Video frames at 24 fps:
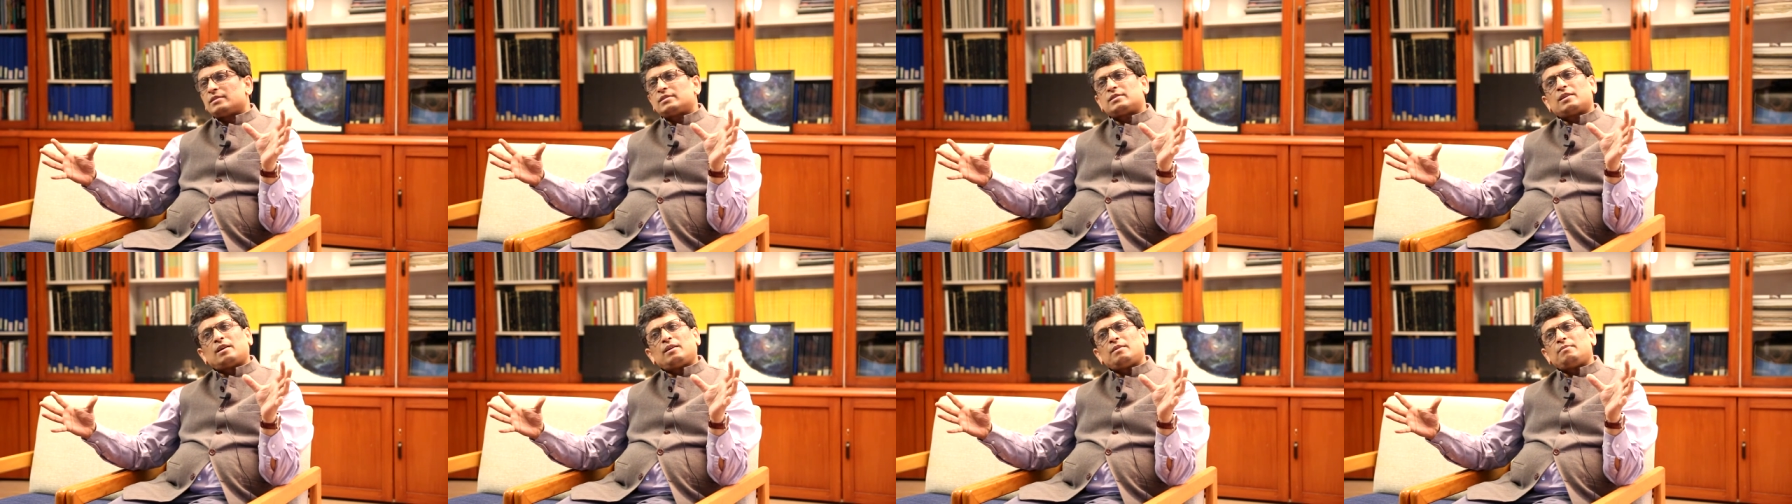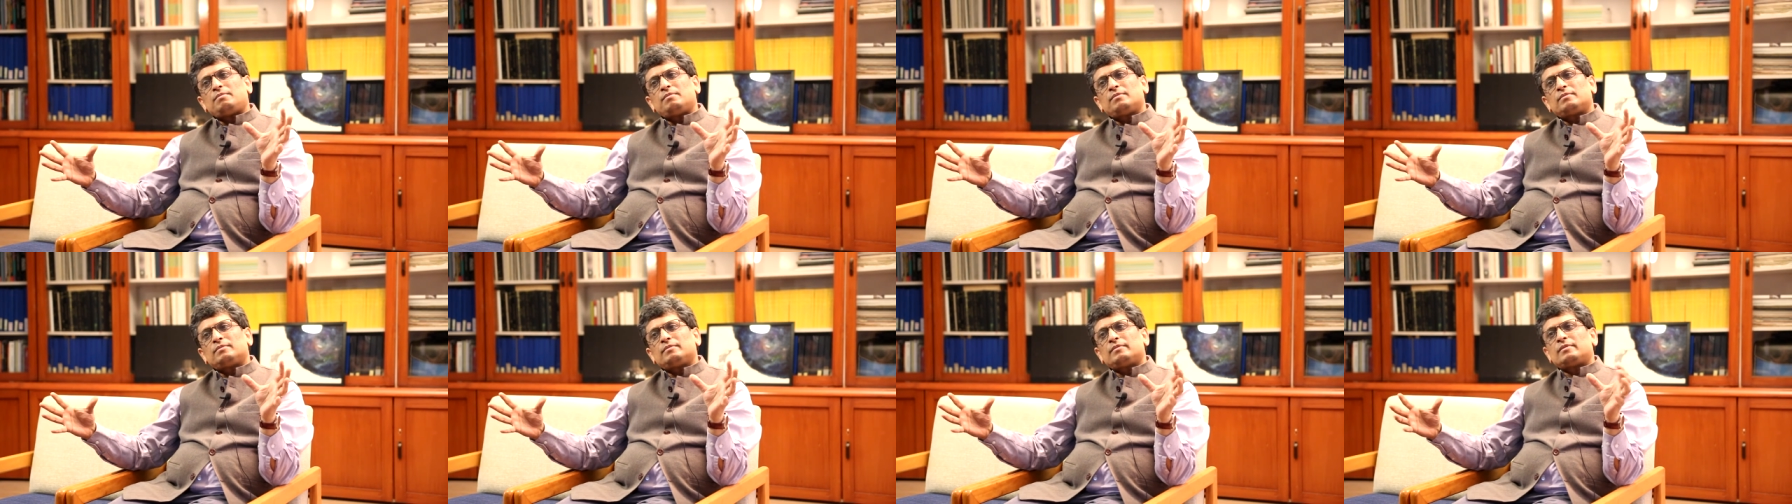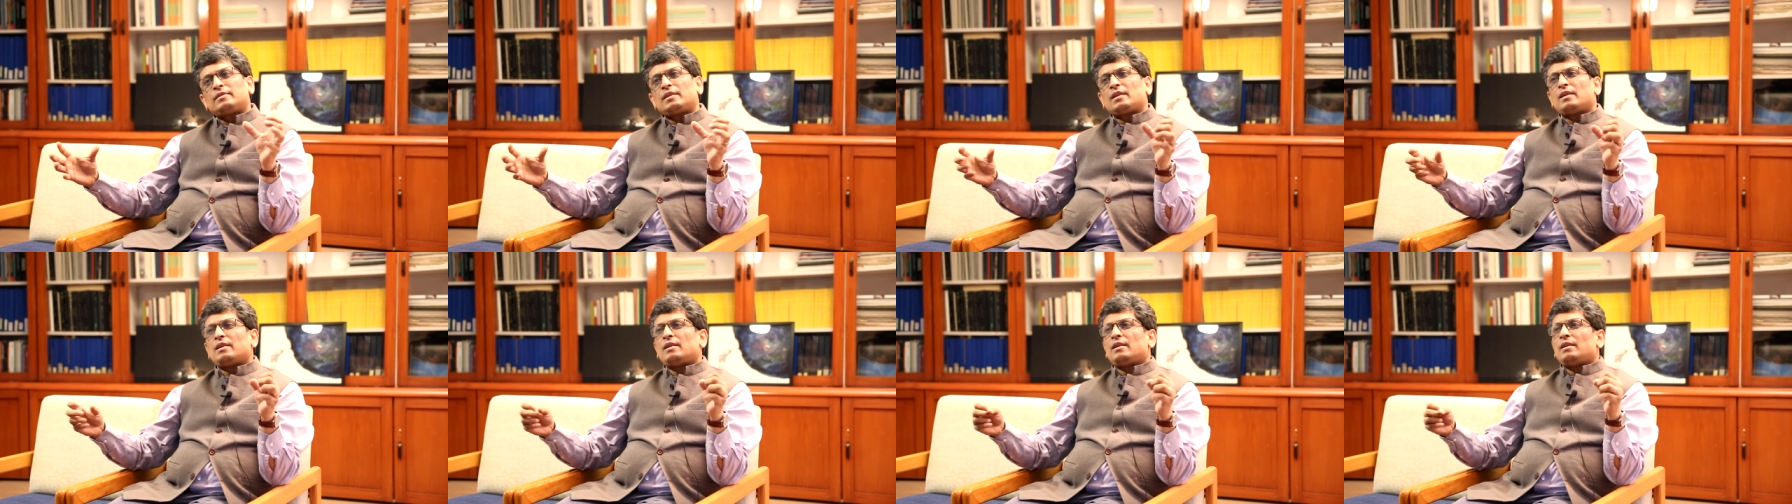time,
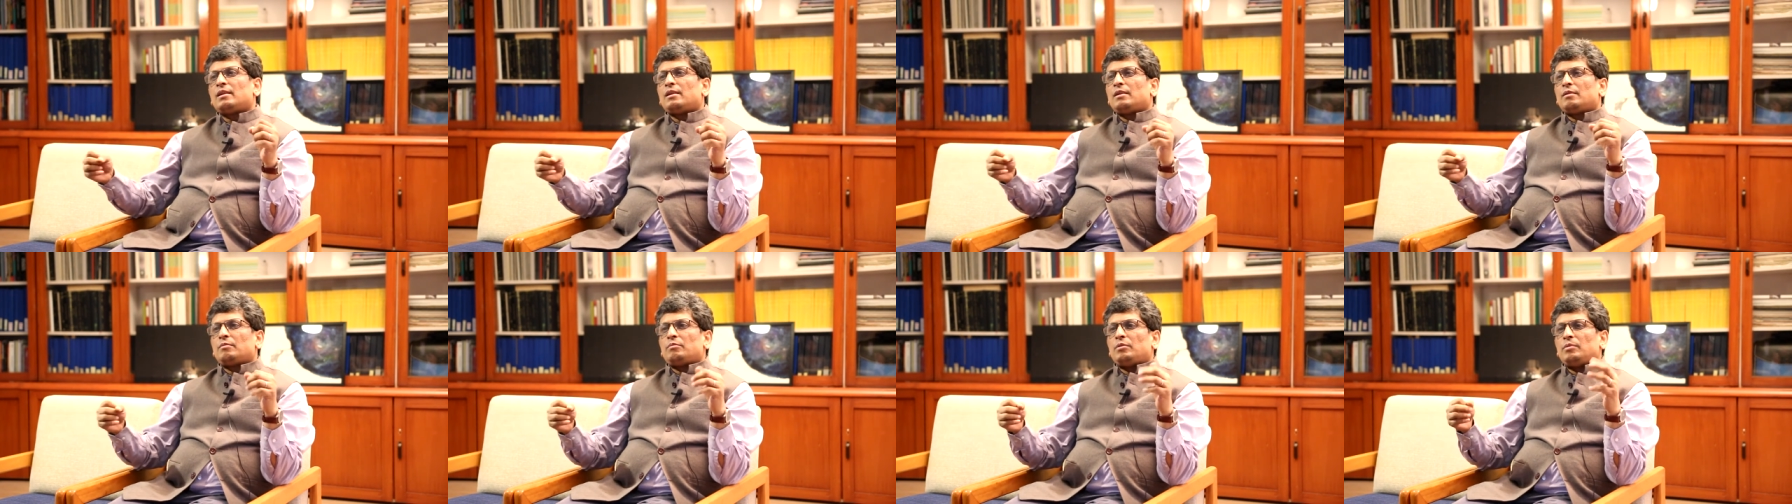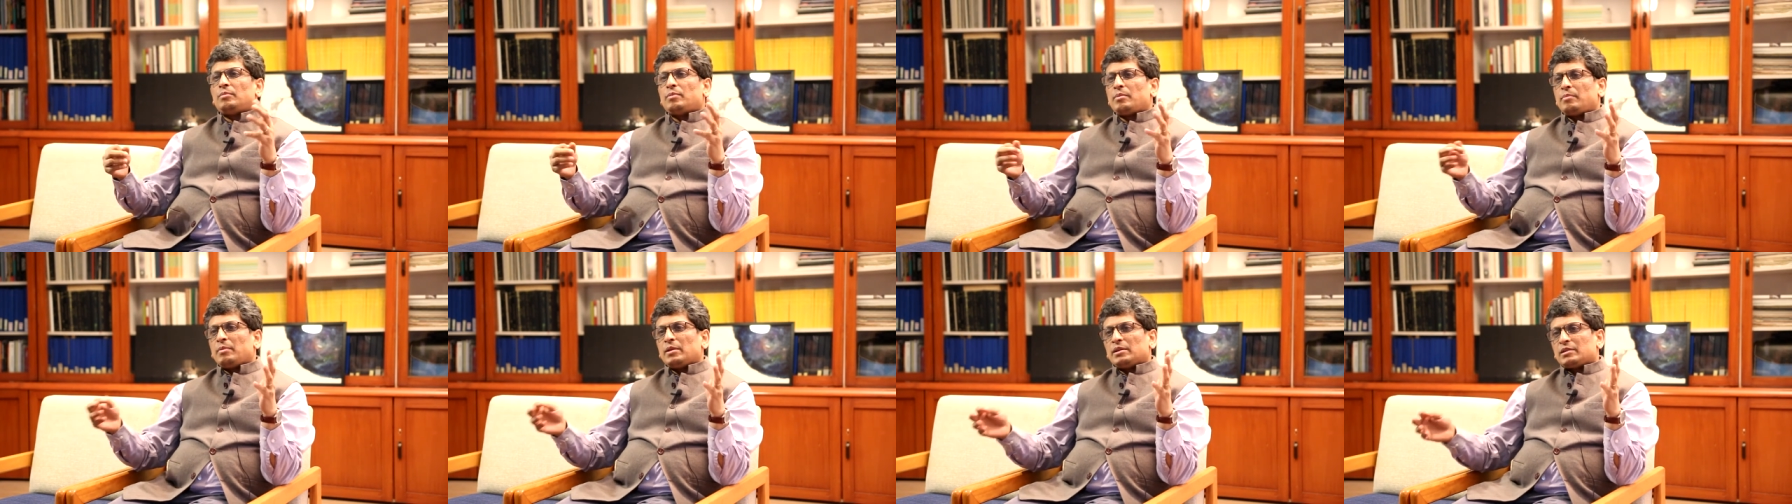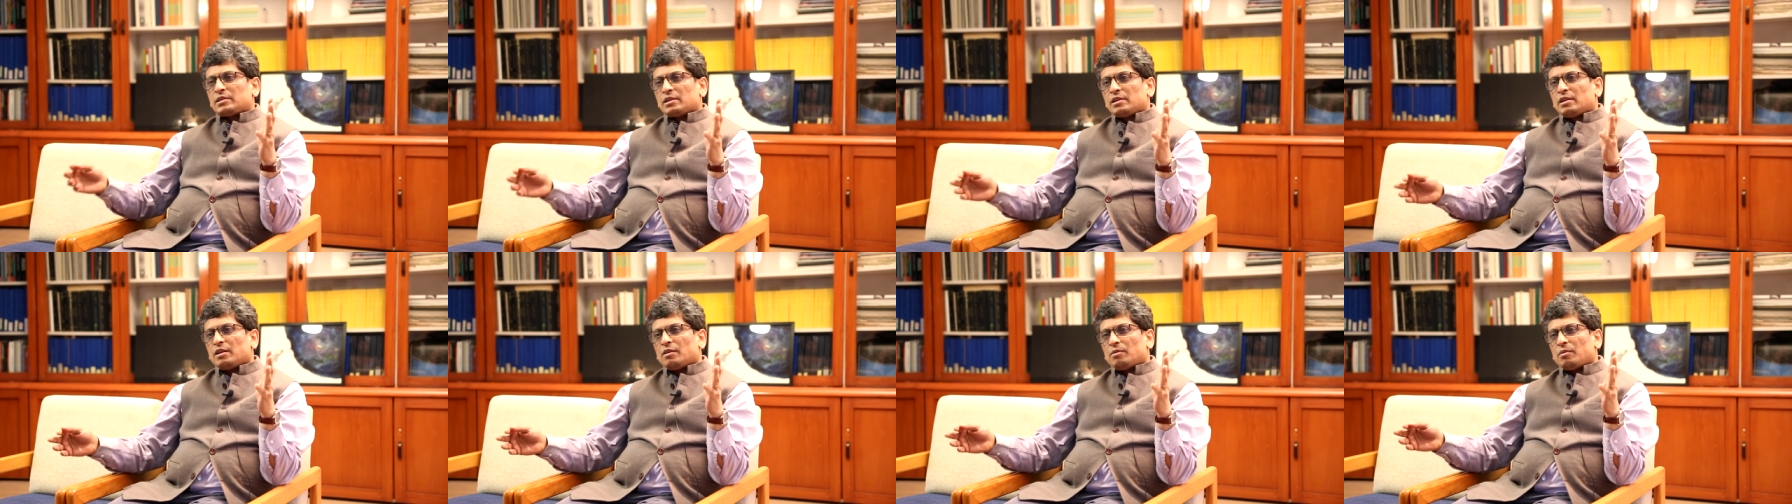will be
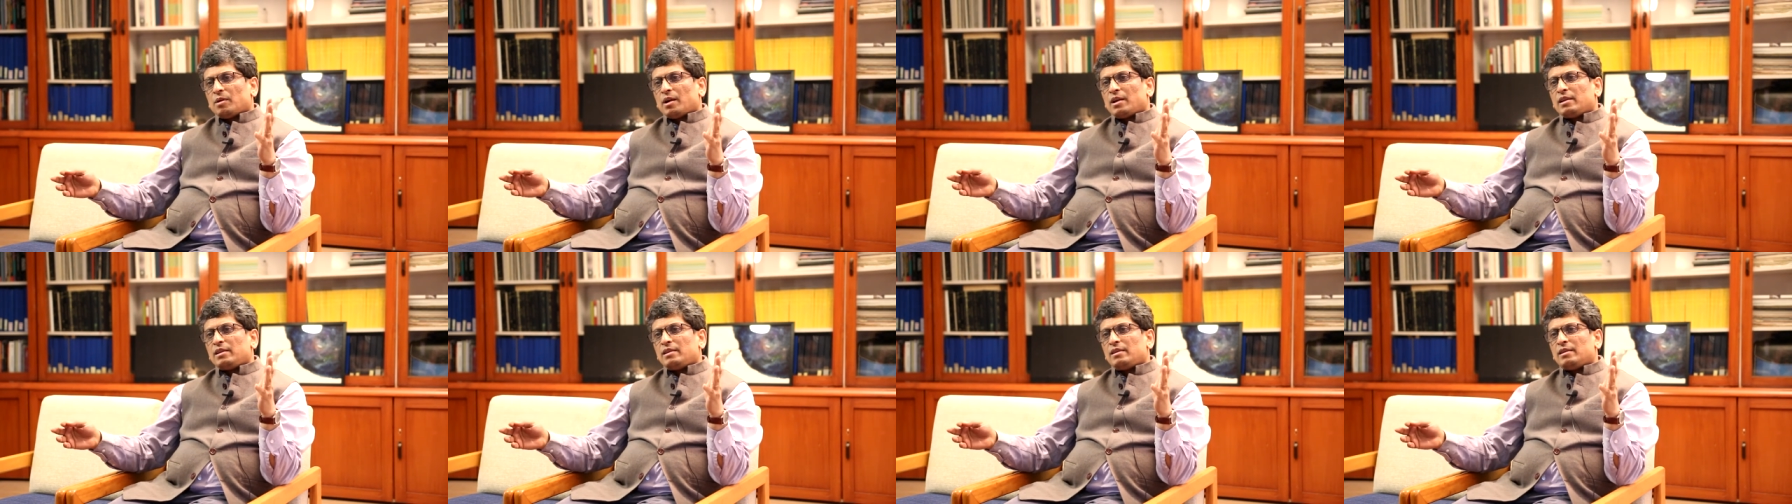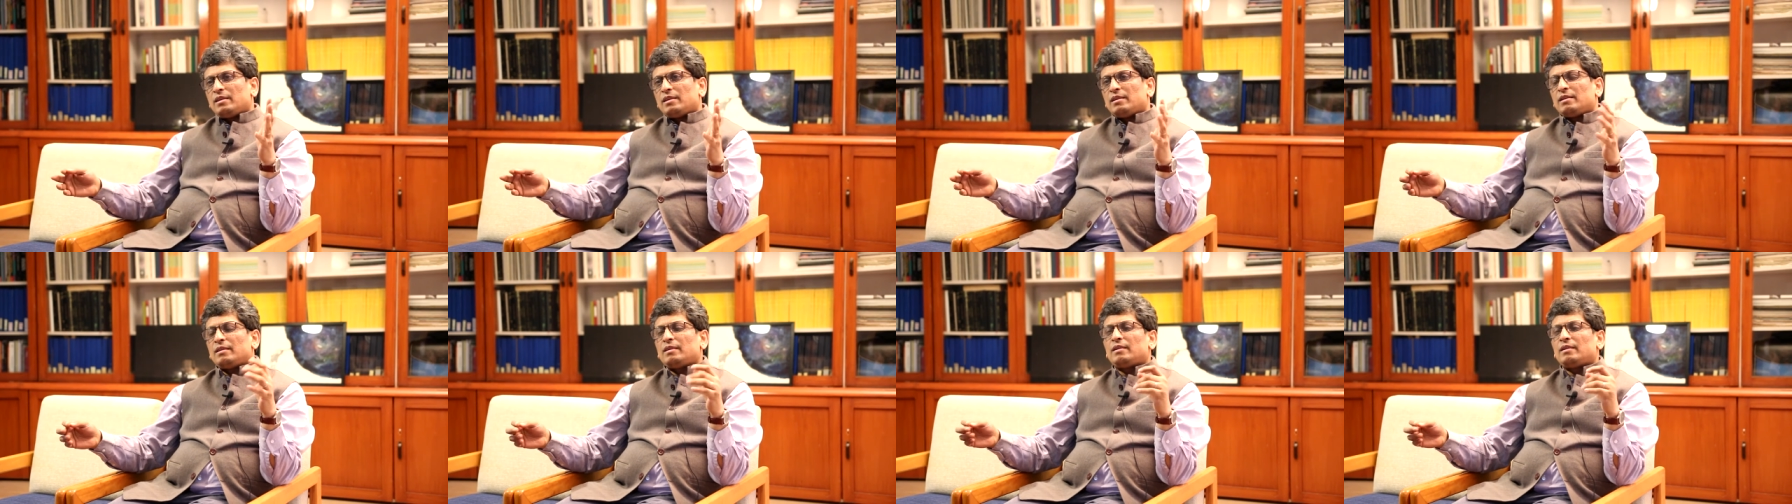built in Hawaii.